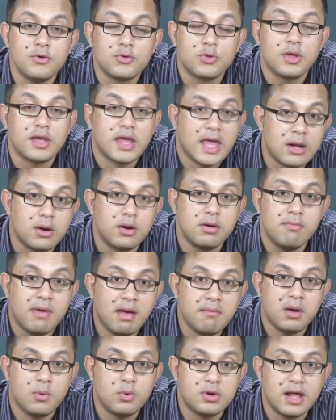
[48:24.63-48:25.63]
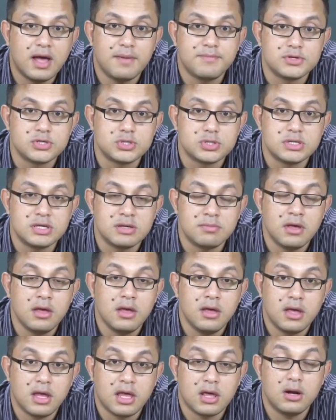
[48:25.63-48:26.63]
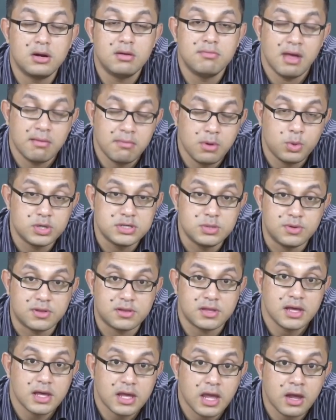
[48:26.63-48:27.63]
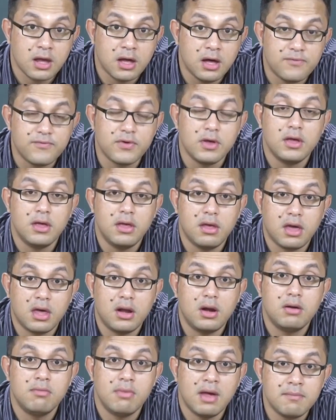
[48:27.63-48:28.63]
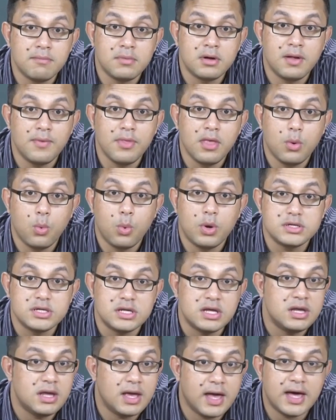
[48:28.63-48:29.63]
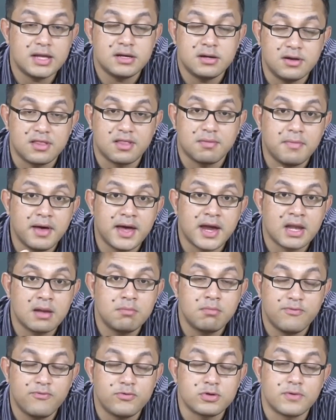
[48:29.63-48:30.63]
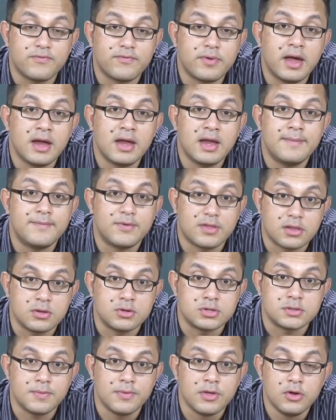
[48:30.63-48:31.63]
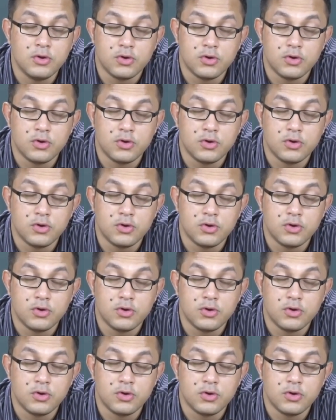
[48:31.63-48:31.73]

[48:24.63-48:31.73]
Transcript: So he cannot remember what happened to him. He cannot remember what he was thinking of. He cannot remember what he had in his mind before the fly episode.